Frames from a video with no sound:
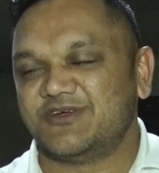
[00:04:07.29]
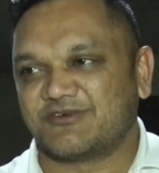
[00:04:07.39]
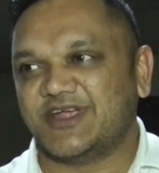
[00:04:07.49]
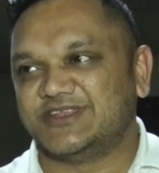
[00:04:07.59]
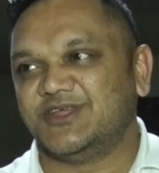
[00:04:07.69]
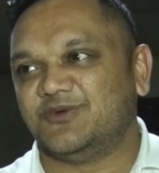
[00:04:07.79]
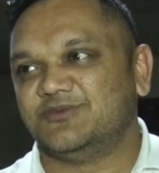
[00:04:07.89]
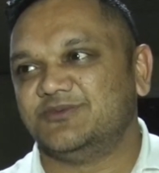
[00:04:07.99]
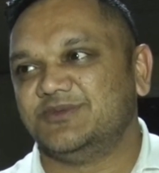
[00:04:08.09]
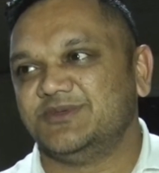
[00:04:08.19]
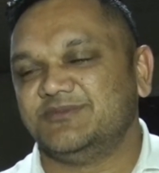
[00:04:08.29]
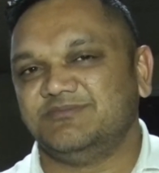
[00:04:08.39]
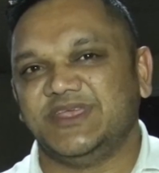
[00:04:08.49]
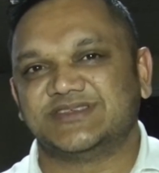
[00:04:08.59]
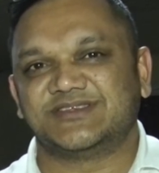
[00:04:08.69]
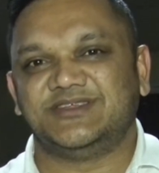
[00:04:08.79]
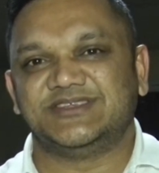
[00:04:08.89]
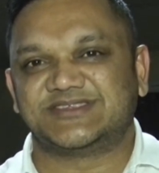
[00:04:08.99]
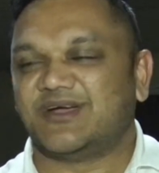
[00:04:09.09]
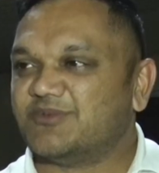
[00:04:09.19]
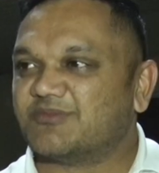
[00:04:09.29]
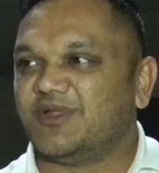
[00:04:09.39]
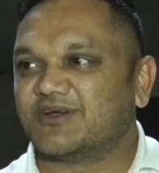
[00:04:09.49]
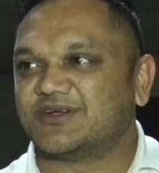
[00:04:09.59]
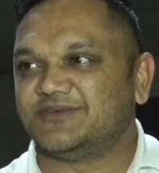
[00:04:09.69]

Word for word: right now based on the Stabroek block.